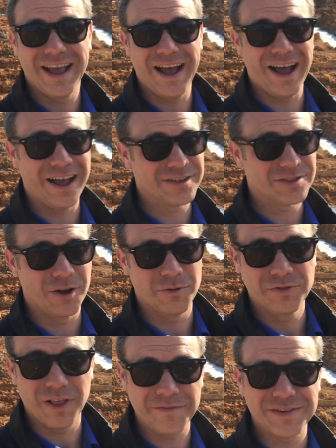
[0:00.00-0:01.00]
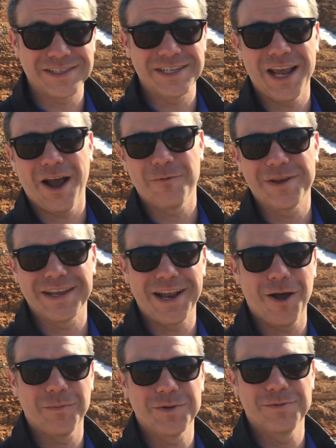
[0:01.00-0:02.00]
Uh, so love to see how we can
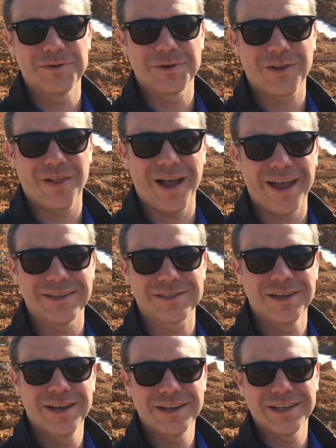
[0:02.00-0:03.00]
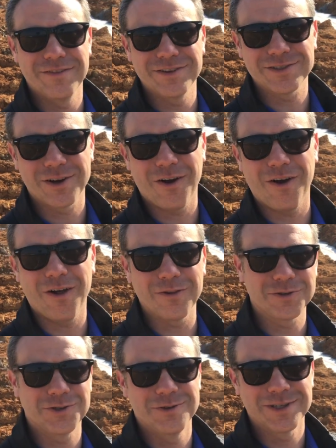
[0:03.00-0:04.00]
help you and your clients. Give us a
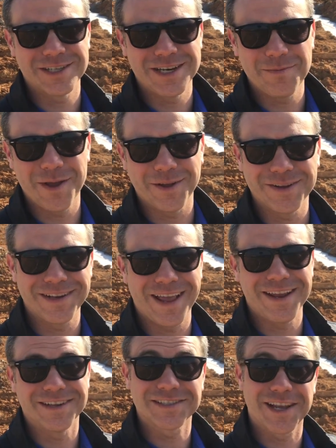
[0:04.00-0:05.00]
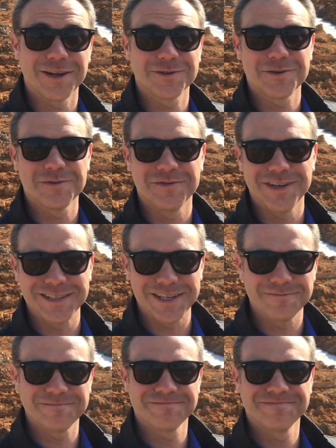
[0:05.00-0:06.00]
call or shoot us an email today to schedule your
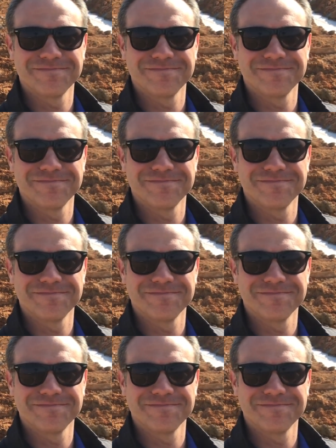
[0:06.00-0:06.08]
visit.